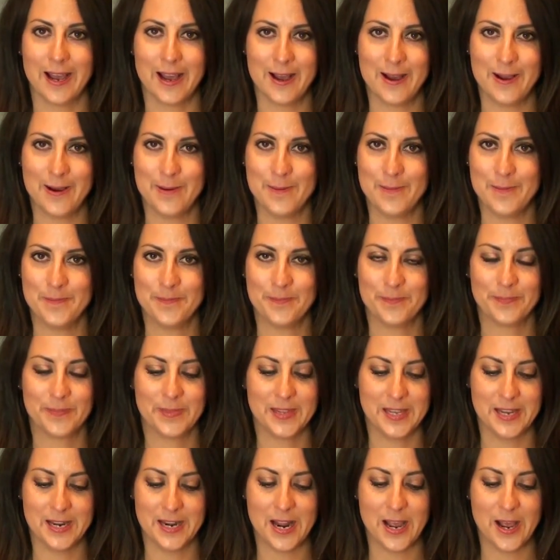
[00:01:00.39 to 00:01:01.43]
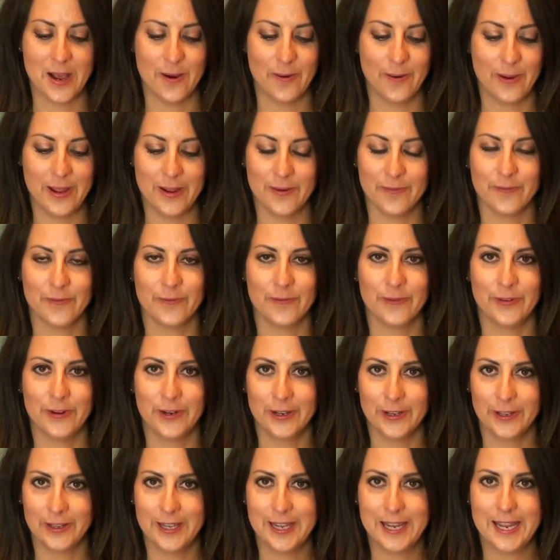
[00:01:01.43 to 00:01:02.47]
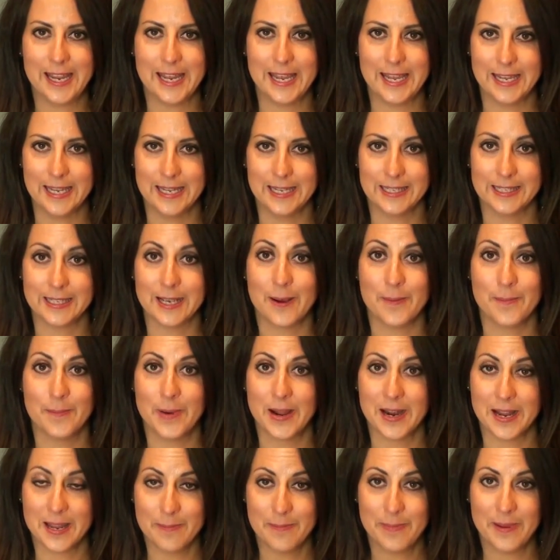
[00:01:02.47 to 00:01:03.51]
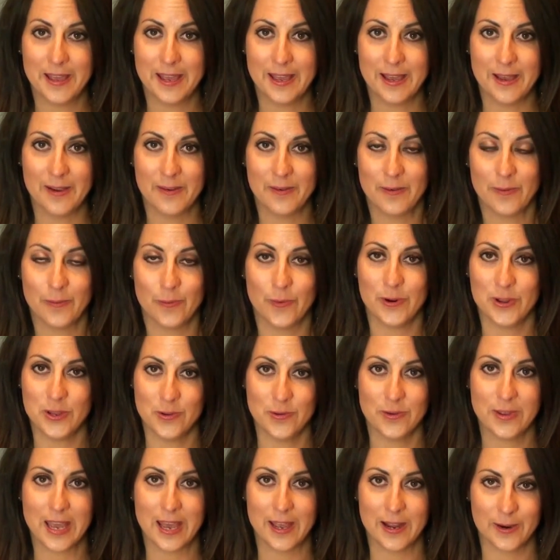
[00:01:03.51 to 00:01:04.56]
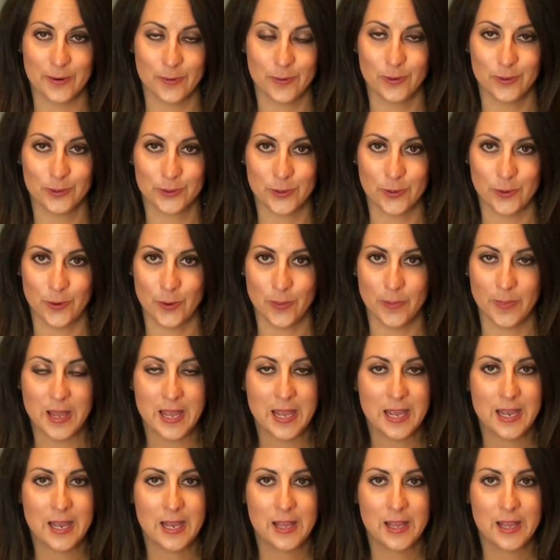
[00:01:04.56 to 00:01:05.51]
Um, you know, it really is a money pit when you get an old home.